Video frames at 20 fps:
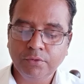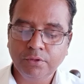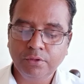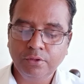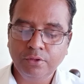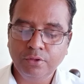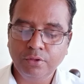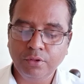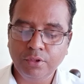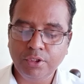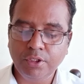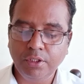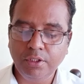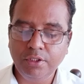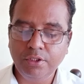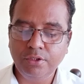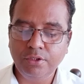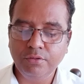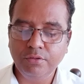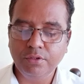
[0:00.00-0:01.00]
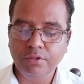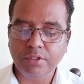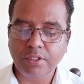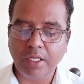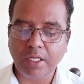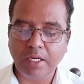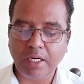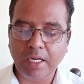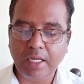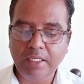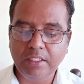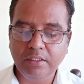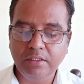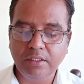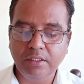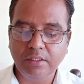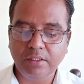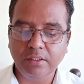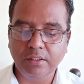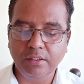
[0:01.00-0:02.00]
Social issues are
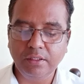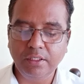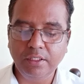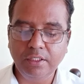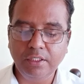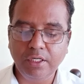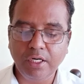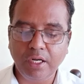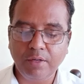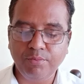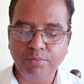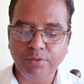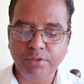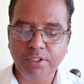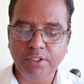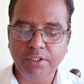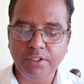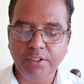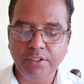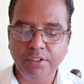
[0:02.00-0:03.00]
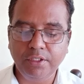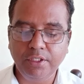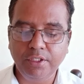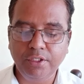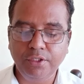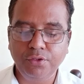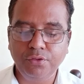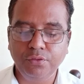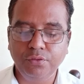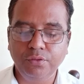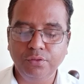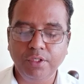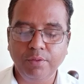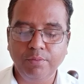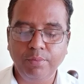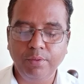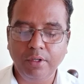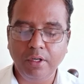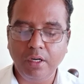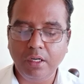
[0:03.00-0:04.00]
either incorporated into the
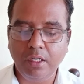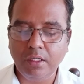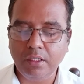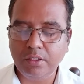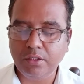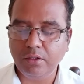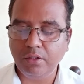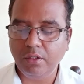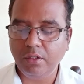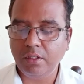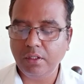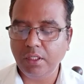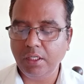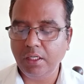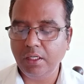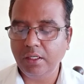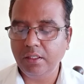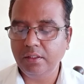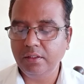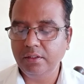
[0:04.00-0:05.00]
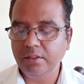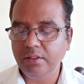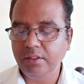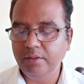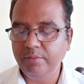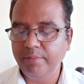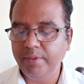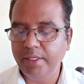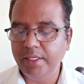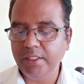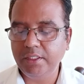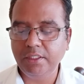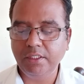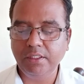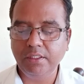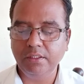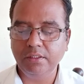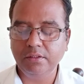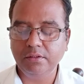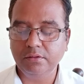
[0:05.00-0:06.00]
plot or are
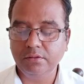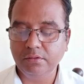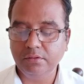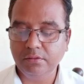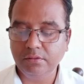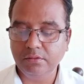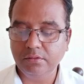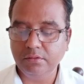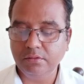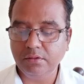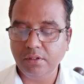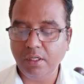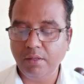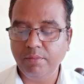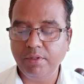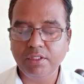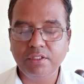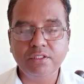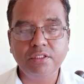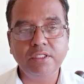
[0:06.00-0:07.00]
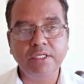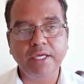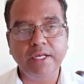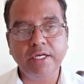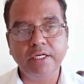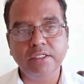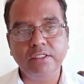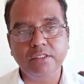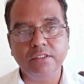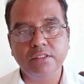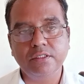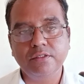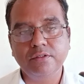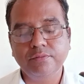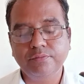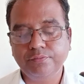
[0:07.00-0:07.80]
debated amongst characters.